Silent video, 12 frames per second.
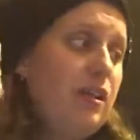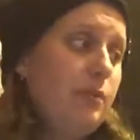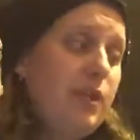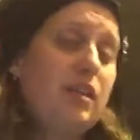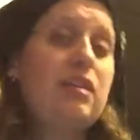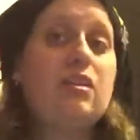
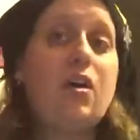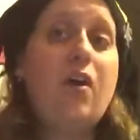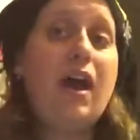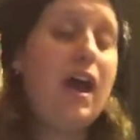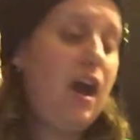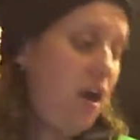but I didn't know
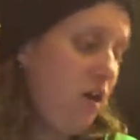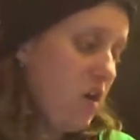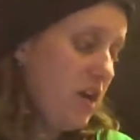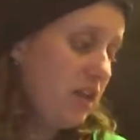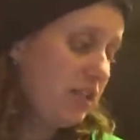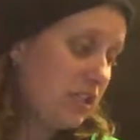how
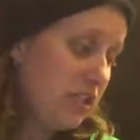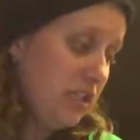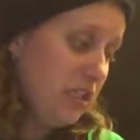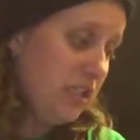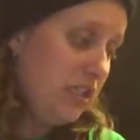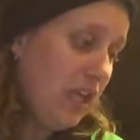
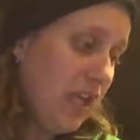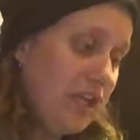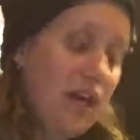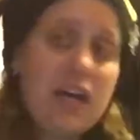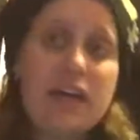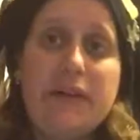until I
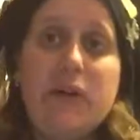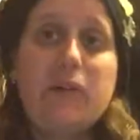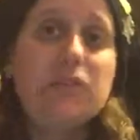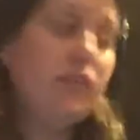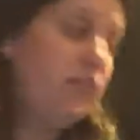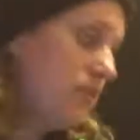got a
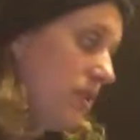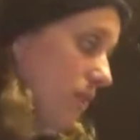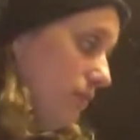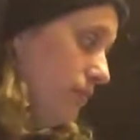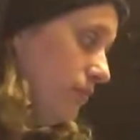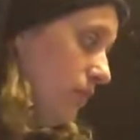hold of
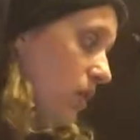some